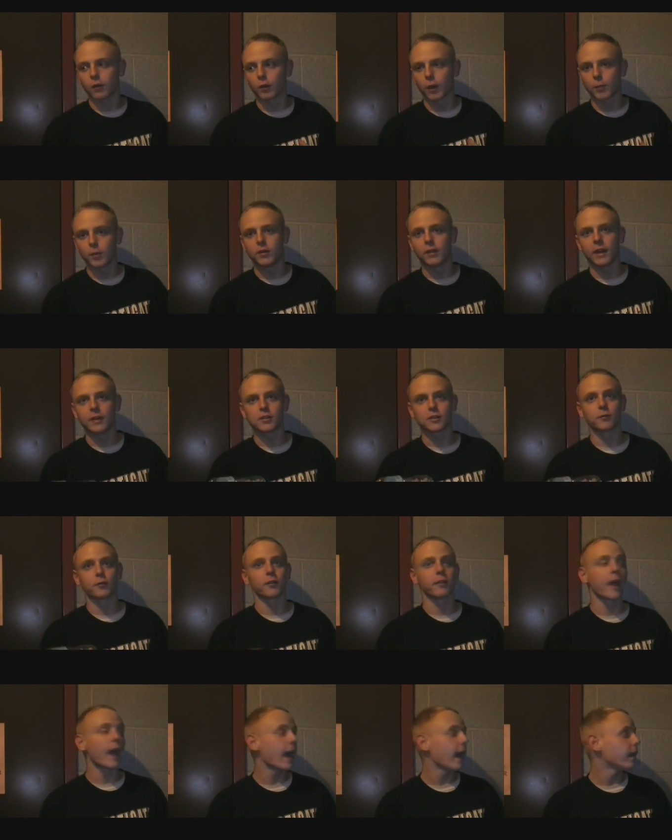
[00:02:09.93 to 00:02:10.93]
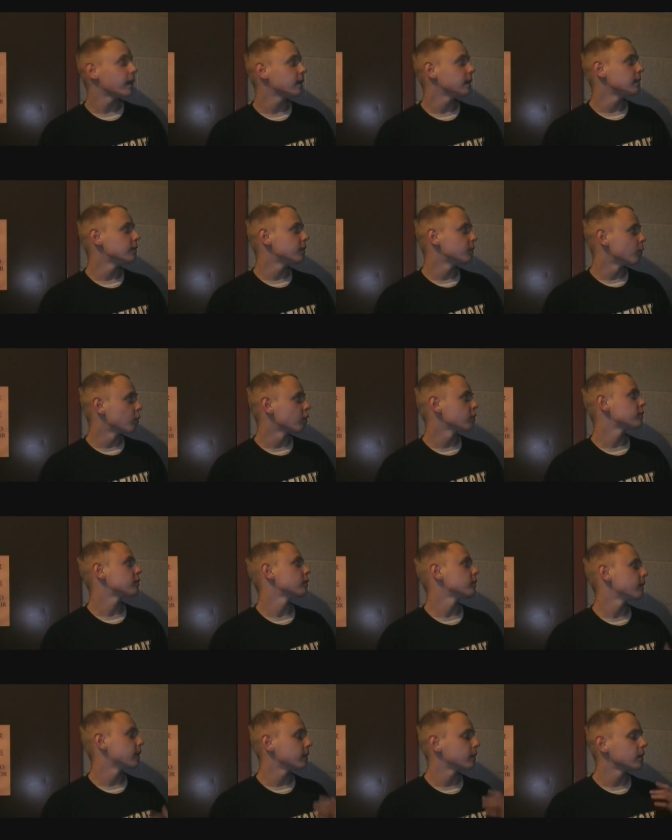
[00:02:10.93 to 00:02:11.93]
reputation for that, even more
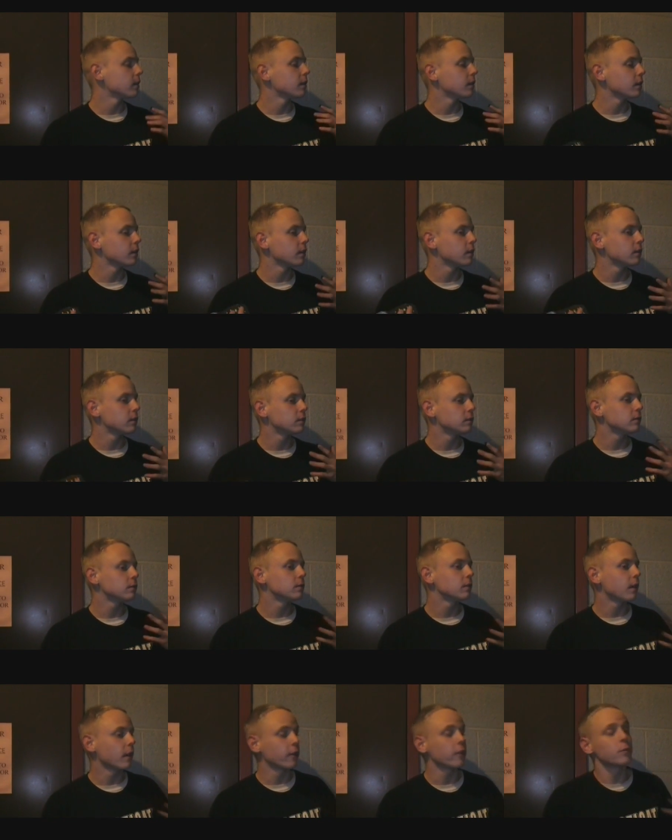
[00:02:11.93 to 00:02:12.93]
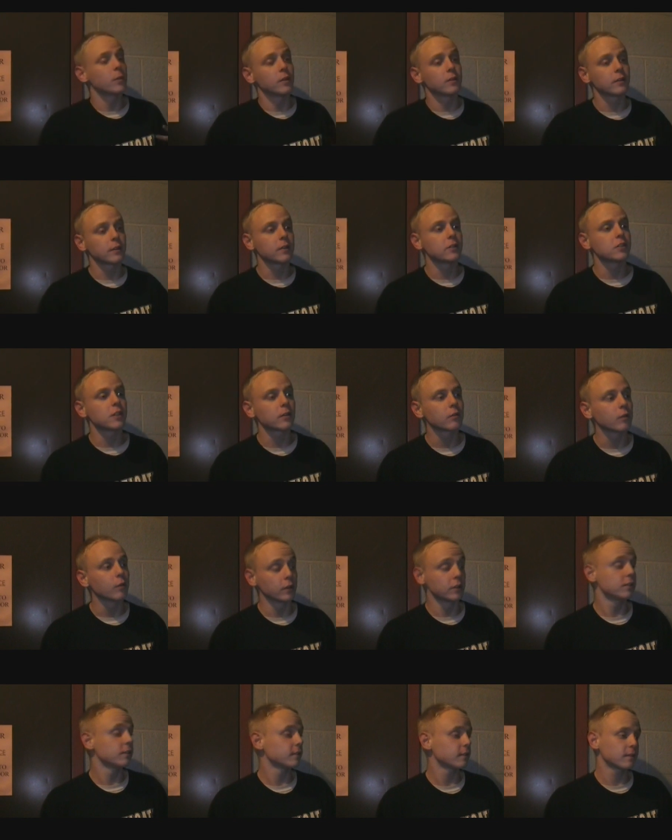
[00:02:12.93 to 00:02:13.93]
so than the other music in general,
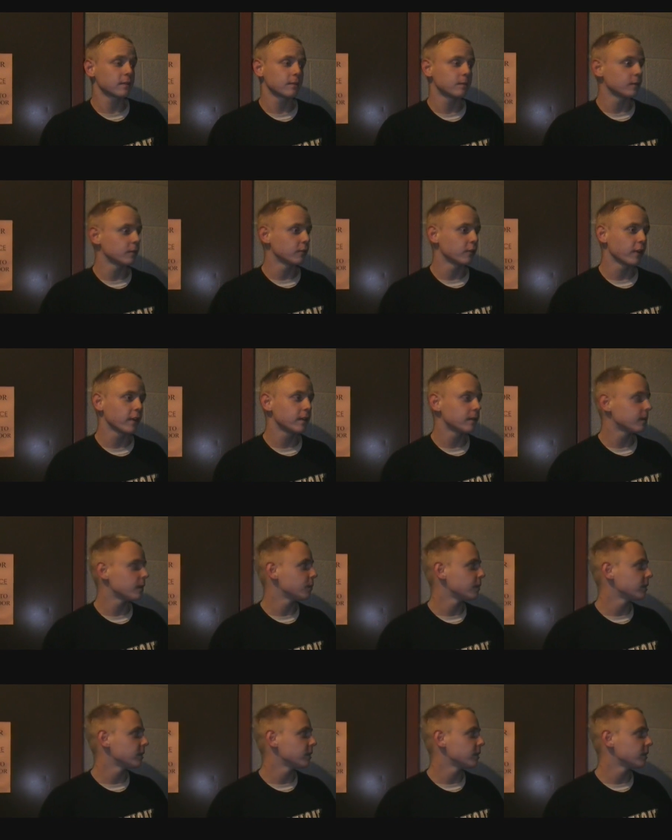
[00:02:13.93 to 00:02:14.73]
which is great.